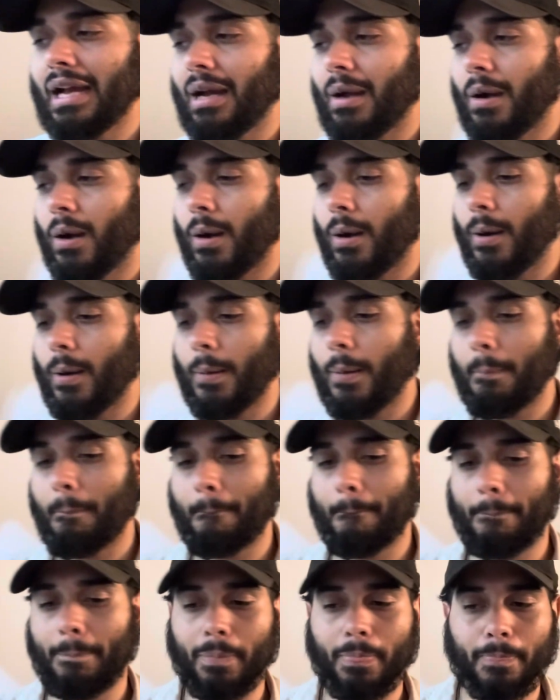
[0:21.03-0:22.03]

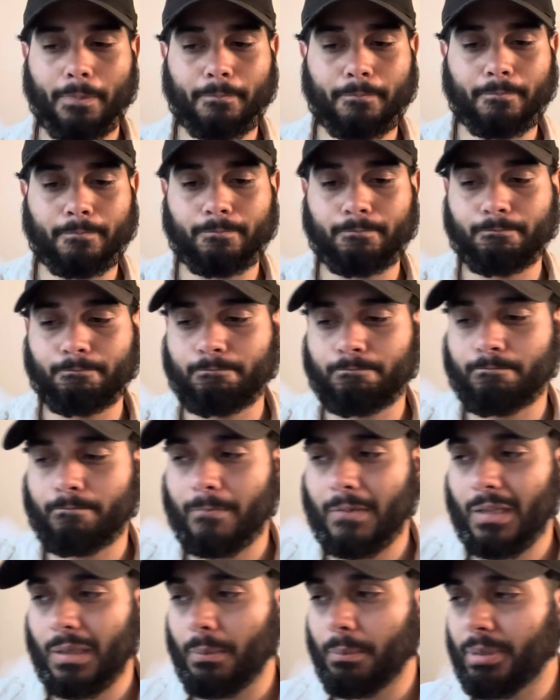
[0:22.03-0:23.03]

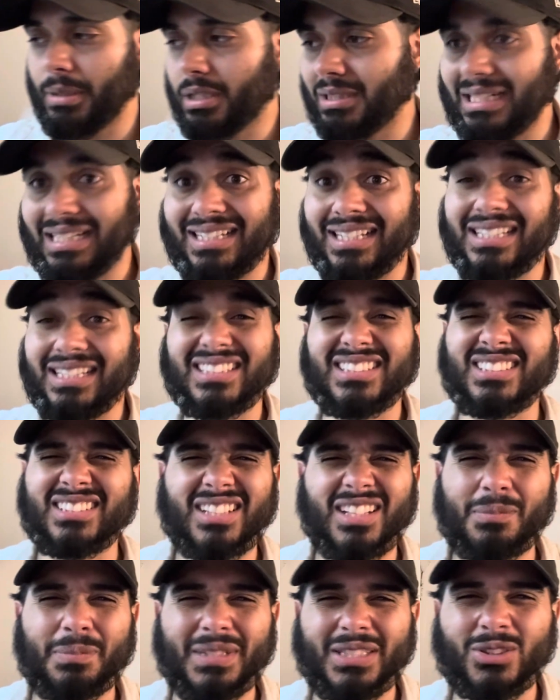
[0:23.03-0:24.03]
because I think it's
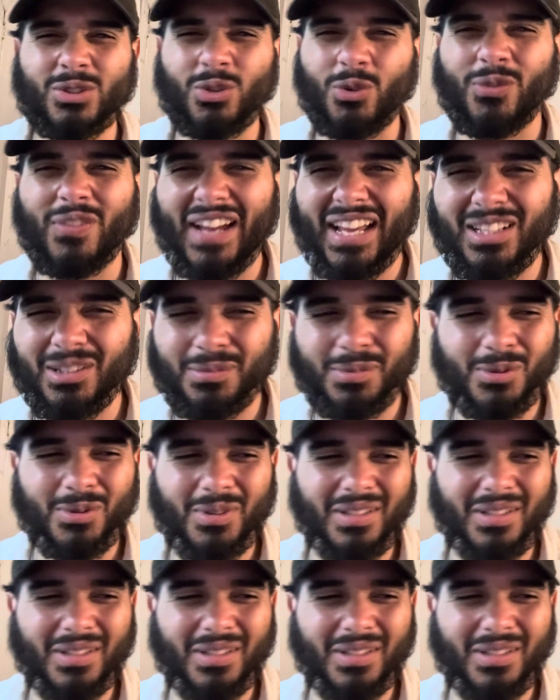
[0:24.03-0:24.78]
going to be so valuable.